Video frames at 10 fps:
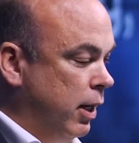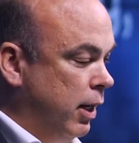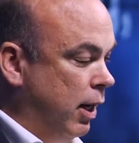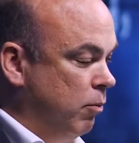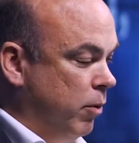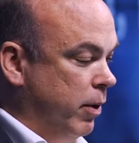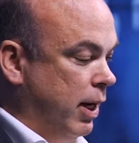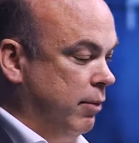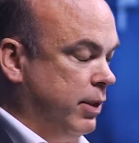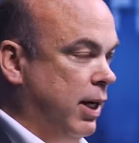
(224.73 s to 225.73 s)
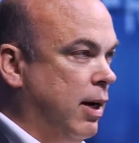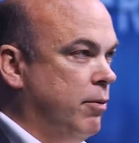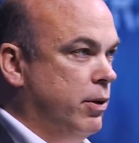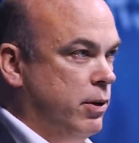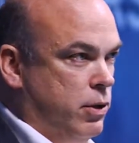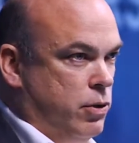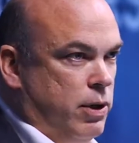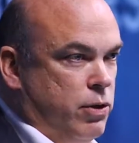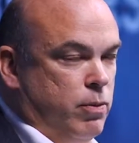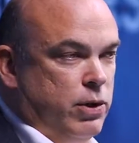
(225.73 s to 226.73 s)
And what we have to have is a
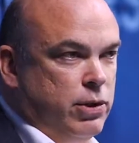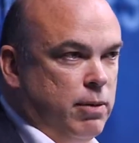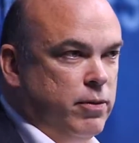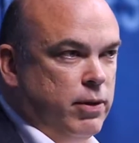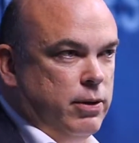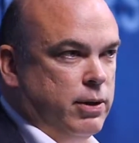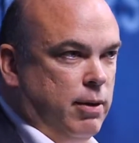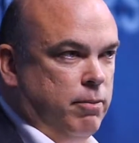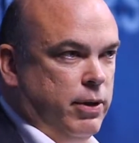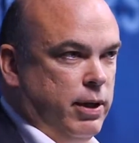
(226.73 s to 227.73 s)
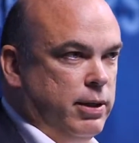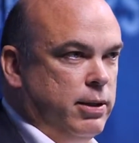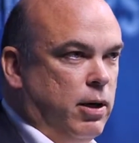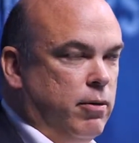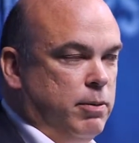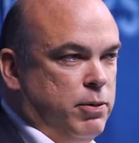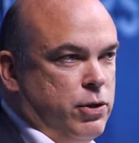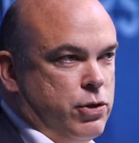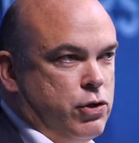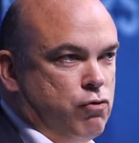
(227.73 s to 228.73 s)
situation where some of those companies are in a
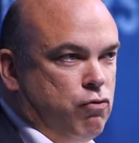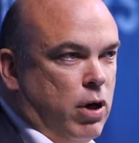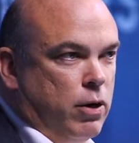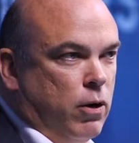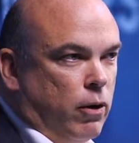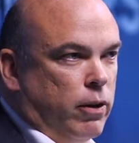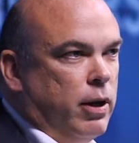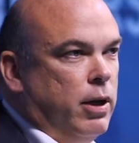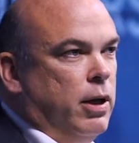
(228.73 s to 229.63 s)
position to run on